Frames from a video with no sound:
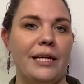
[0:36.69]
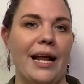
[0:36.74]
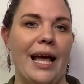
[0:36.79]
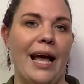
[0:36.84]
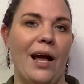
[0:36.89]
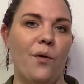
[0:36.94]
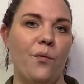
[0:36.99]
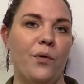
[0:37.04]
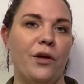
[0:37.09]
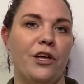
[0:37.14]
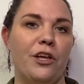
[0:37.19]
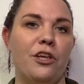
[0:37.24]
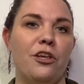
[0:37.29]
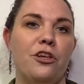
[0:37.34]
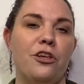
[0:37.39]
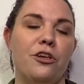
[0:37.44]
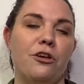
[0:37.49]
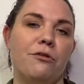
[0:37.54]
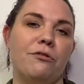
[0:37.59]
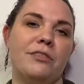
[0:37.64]
how we can
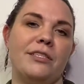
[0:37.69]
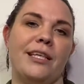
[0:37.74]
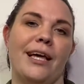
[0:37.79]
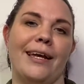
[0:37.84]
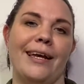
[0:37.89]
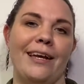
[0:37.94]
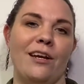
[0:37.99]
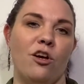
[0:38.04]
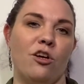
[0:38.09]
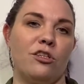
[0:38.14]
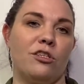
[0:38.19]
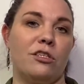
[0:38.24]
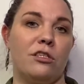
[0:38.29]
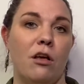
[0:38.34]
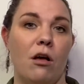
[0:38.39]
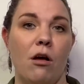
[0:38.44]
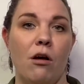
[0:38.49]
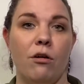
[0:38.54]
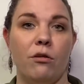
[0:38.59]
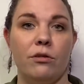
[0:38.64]
use that in our
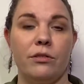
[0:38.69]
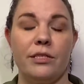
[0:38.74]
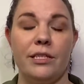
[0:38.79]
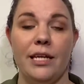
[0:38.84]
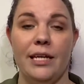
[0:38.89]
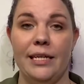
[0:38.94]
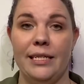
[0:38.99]
songs